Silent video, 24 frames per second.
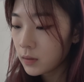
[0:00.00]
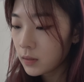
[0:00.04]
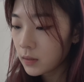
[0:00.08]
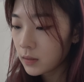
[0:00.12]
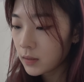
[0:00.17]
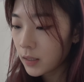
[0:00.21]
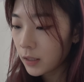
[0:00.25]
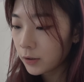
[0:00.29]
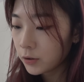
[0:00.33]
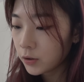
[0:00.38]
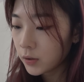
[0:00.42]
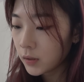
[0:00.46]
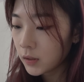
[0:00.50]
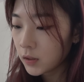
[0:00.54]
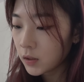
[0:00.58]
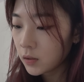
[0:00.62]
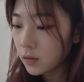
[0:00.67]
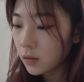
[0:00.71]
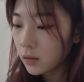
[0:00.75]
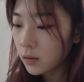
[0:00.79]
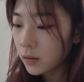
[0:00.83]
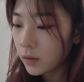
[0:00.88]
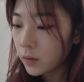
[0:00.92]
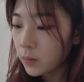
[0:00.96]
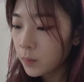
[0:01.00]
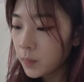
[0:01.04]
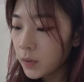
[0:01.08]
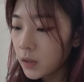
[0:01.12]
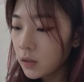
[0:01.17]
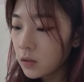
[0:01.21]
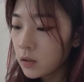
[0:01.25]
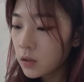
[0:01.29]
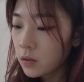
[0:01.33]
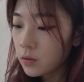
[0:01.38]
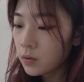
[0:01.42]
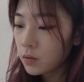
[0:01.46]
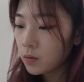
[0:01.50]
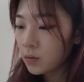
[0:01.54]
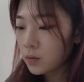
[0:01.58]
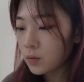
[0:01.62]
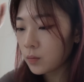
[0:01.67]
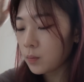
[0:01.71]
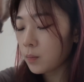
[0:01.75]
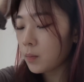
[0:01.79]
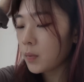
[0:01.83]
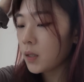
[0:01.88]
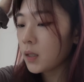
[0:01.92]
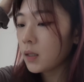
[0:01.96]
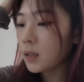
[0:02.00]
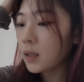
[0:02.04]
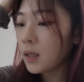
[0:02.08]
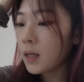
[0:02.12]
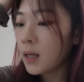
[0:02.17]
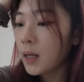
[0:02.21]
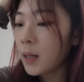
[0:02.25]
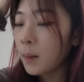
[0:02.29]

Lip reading: the saturation a little bit just to make